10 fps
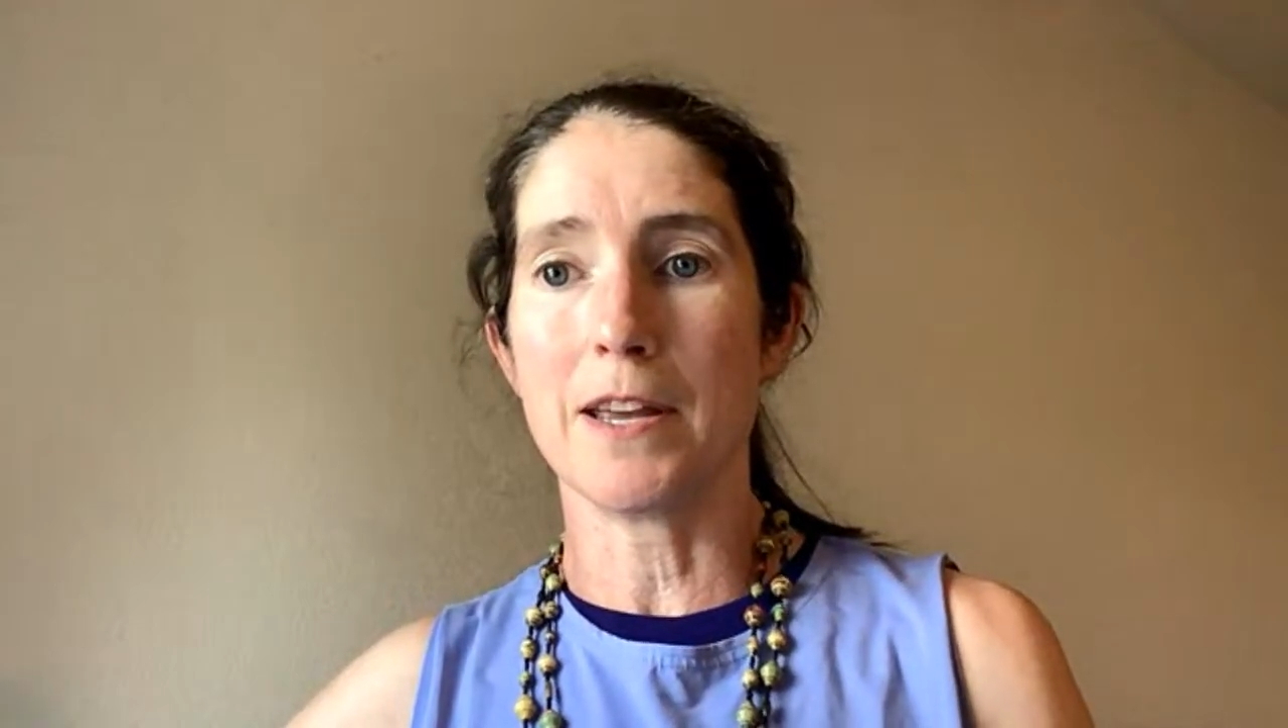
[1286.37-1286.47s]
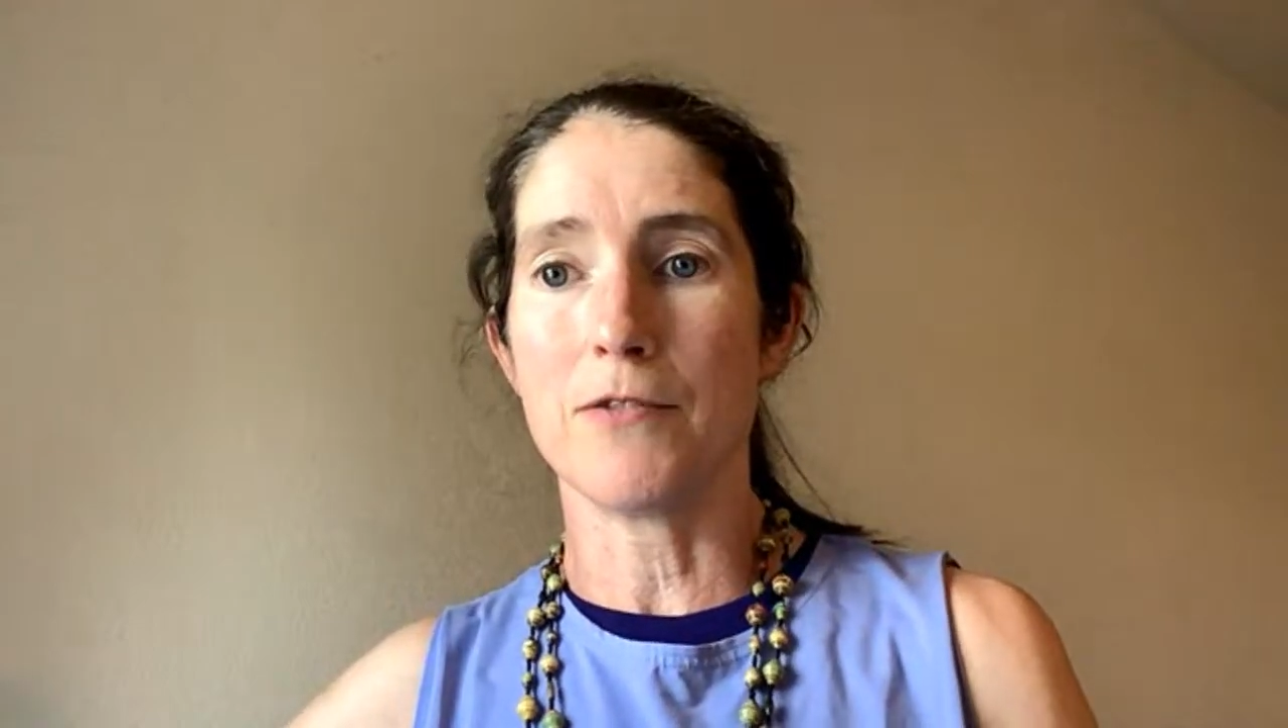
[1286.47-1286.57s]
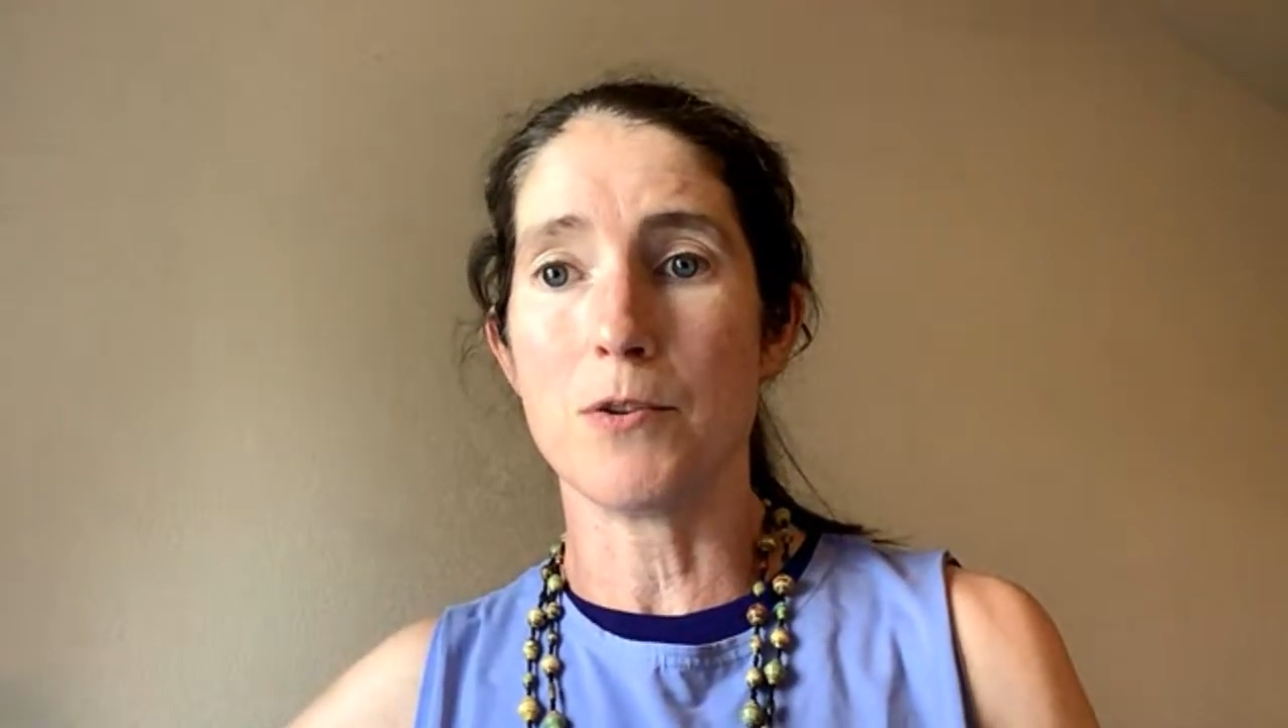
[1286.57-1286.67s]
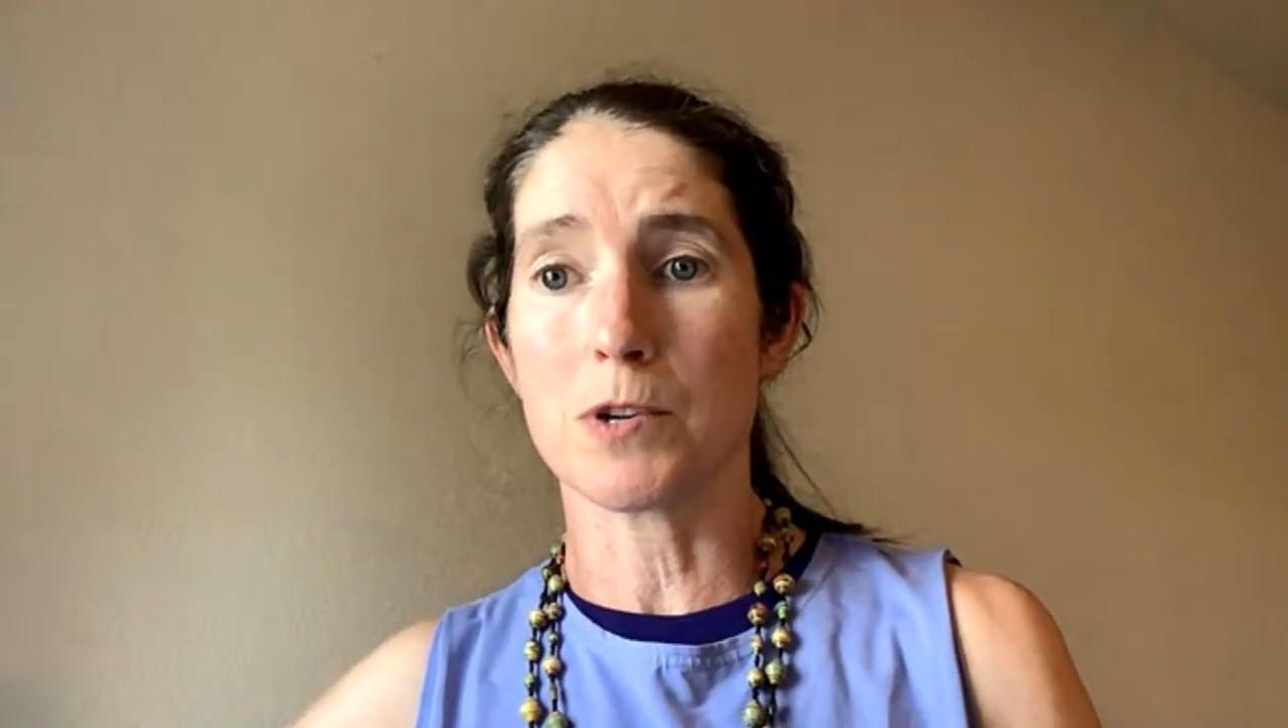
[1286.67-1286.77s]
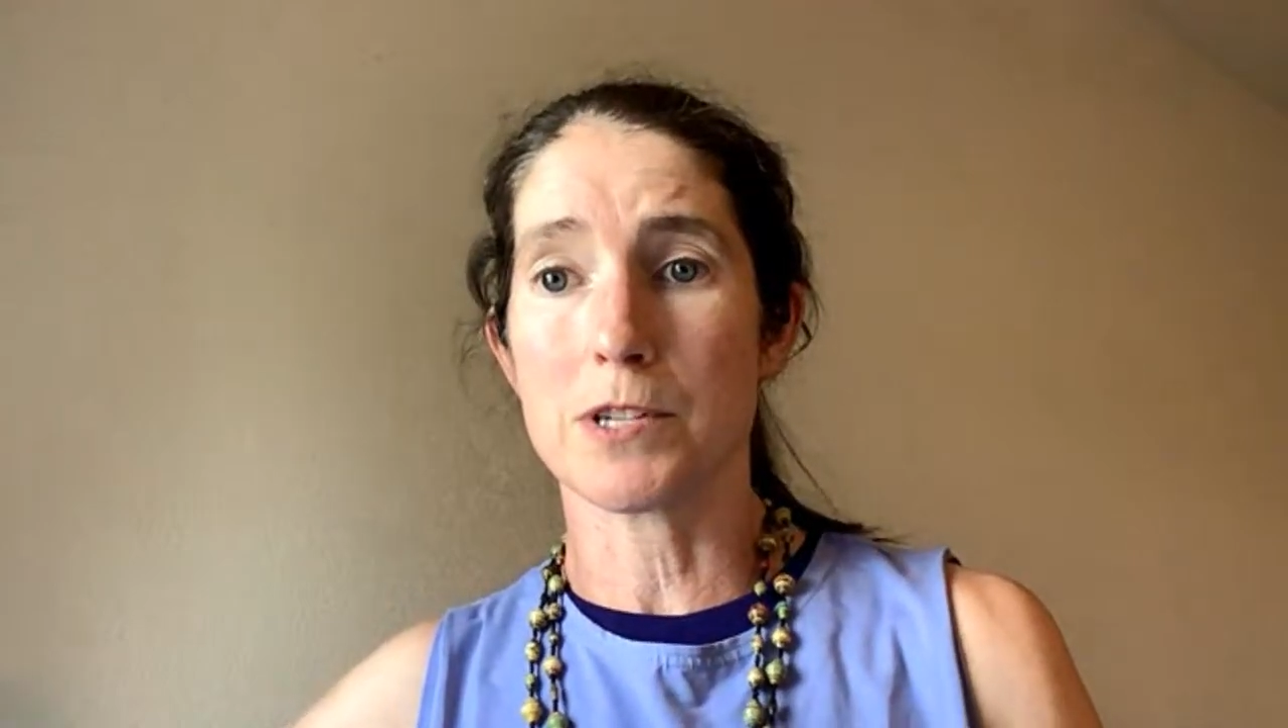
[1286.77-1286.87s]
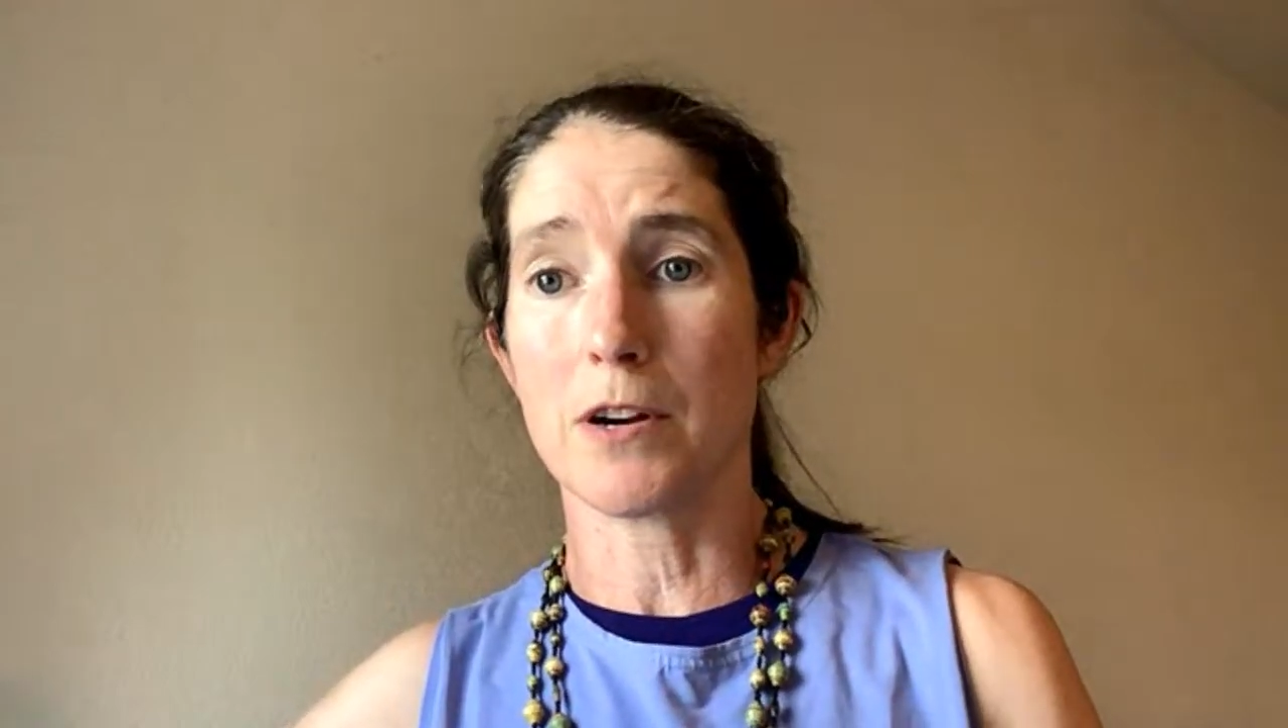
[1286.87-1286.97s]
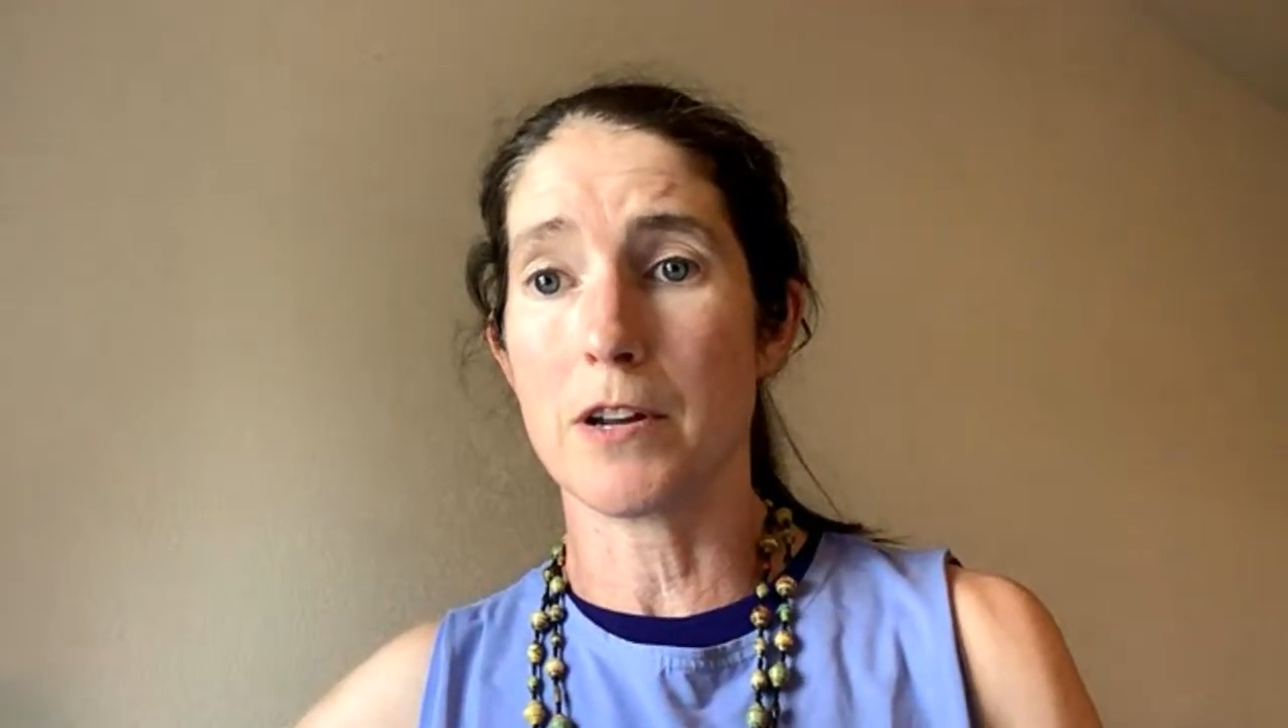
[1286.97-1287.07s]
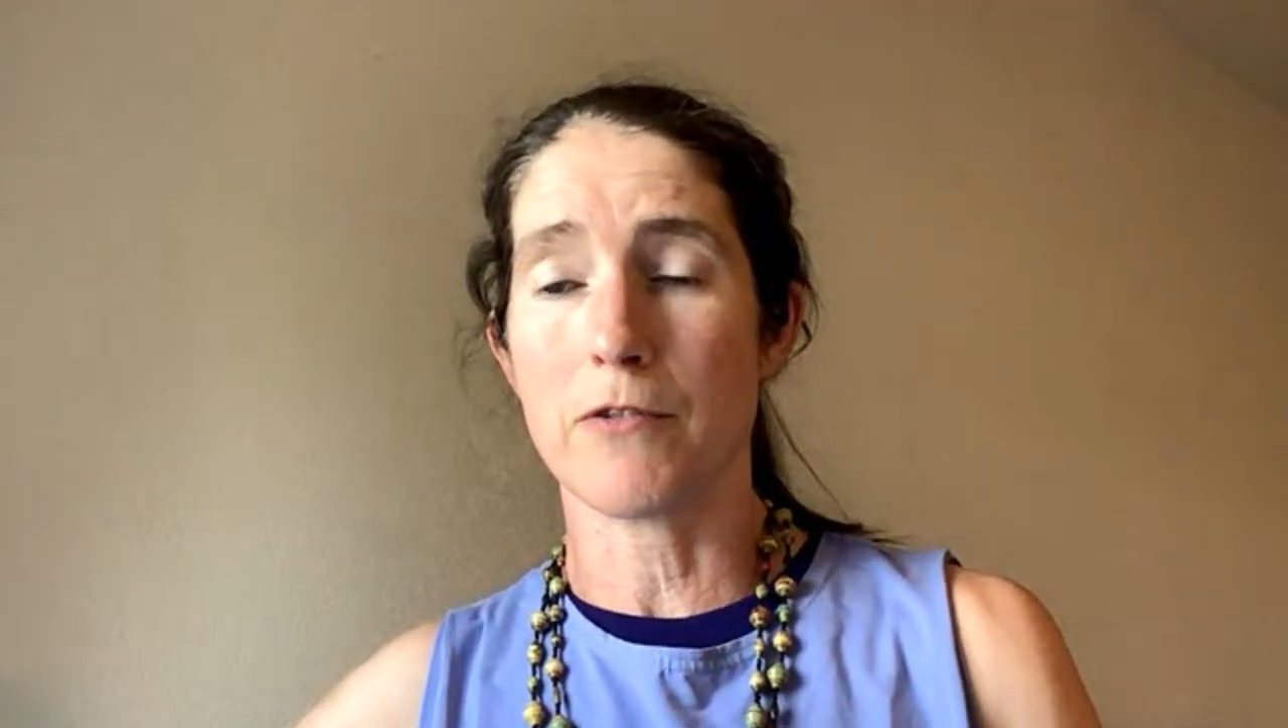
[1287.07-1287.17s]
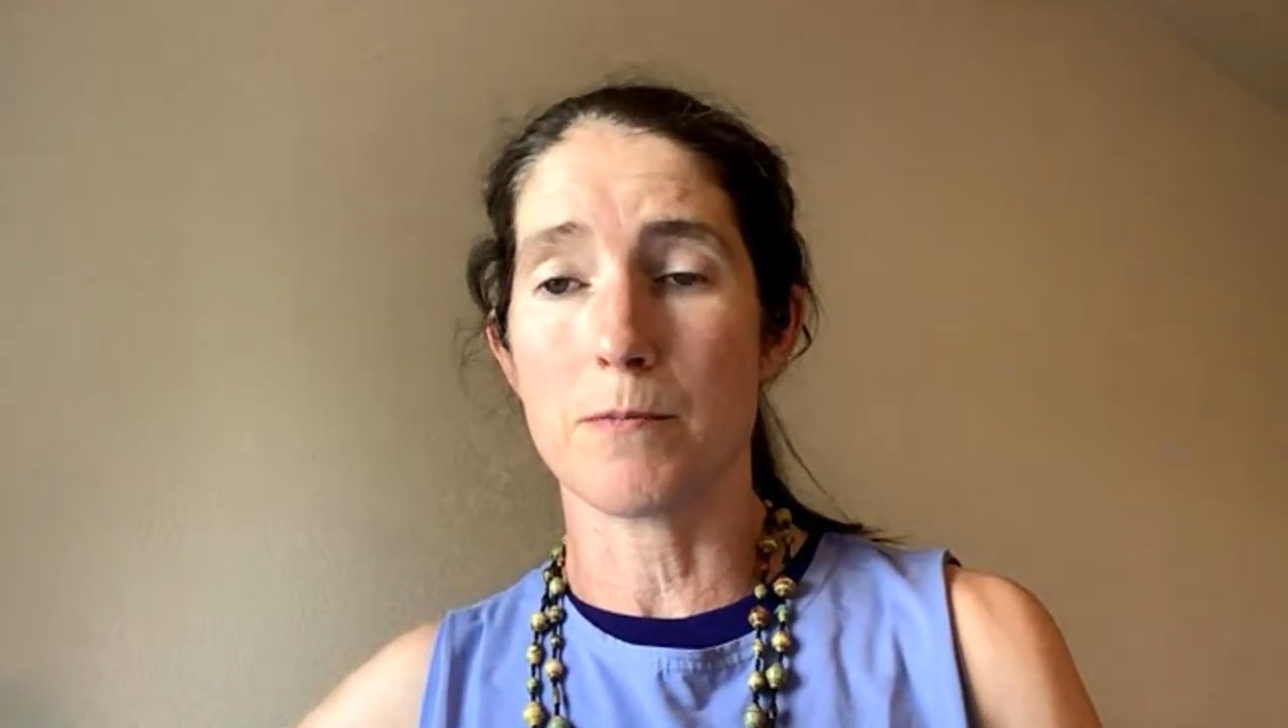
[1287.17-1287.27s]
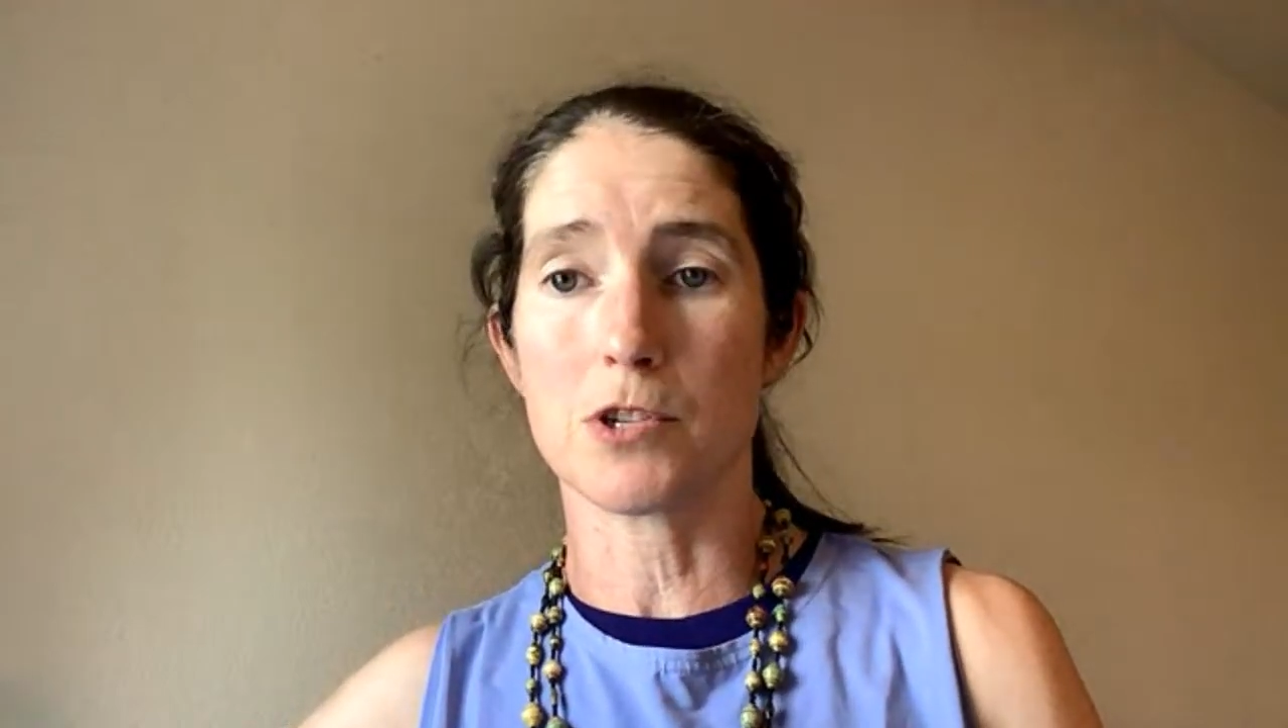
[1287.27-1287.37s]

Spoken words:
if you were starting from